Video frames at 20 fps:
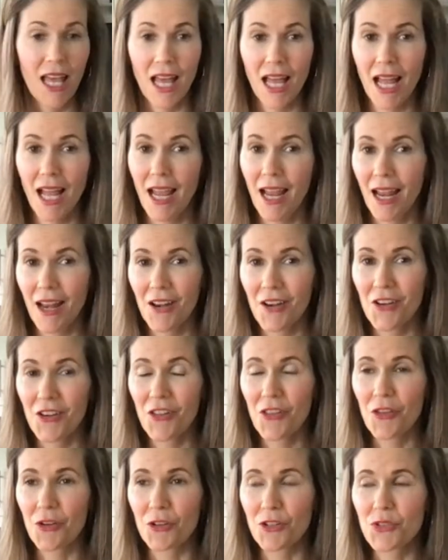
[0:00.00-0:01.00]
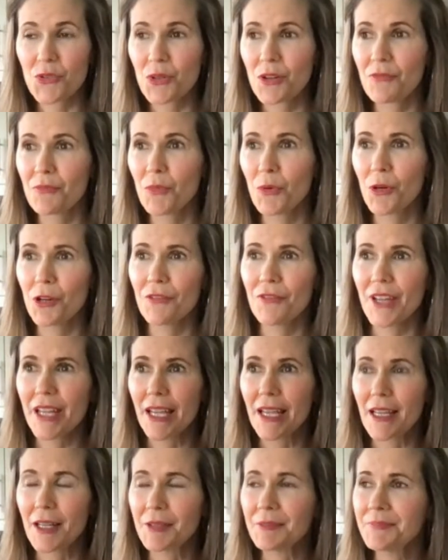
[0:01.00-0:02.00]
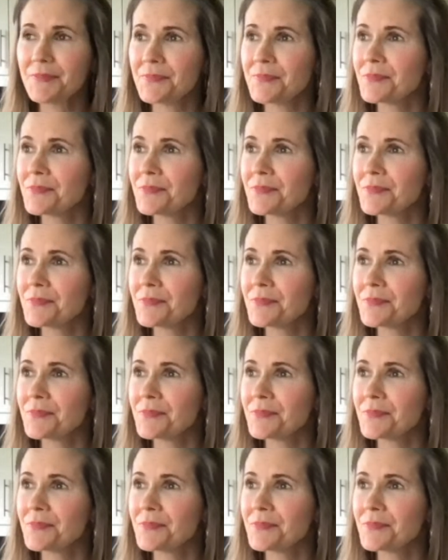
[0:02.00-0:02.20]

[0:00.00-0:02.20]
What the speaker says: And they're sort of more of a